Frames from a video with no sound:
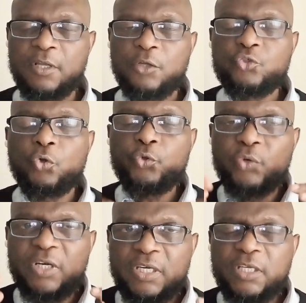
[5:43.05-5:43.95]
So you
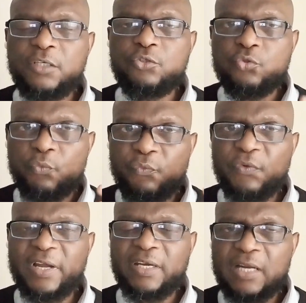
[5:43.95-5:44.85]
need to
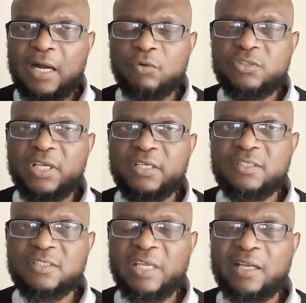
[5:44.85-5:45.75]
find out
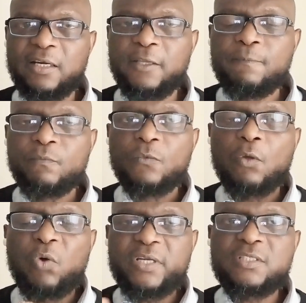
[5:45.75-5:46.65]
exactly
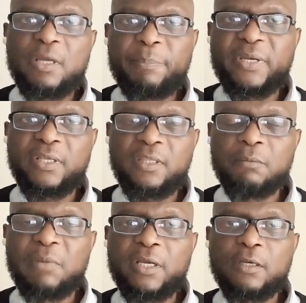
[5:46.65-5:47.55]
what is happening in the
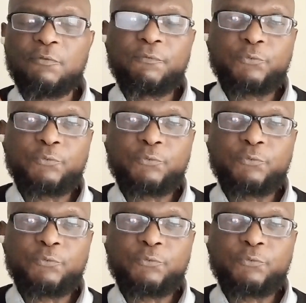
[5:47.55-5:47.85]
market.